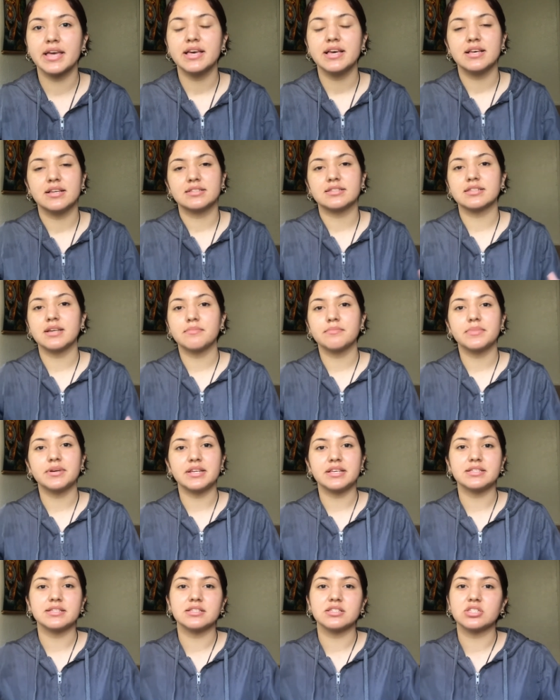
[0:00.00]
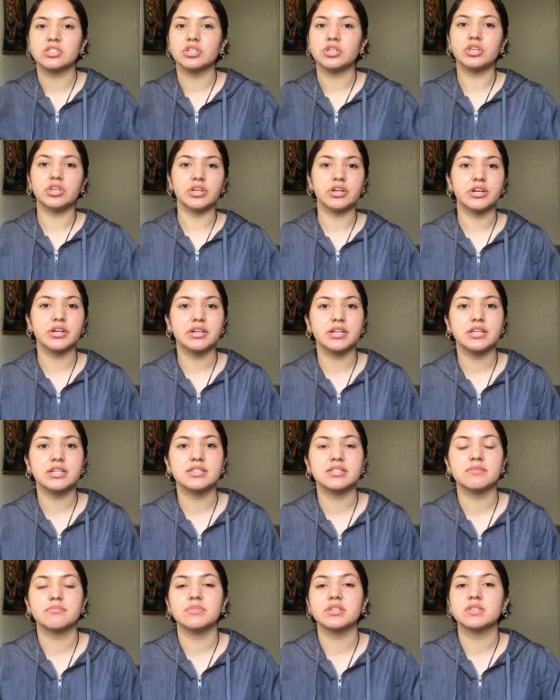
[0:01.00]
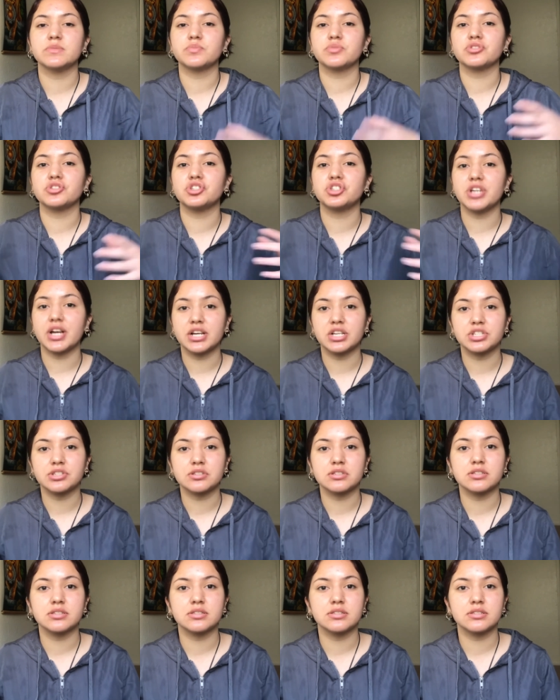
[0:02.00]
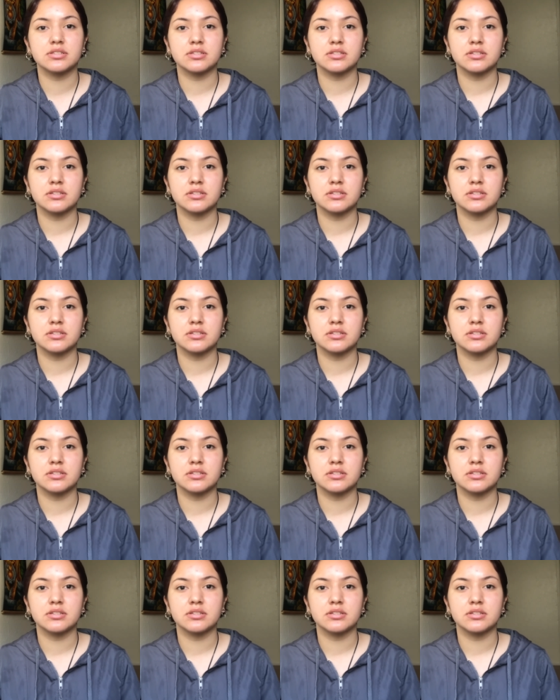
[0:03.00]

somebody's insecurity, somebody's projections,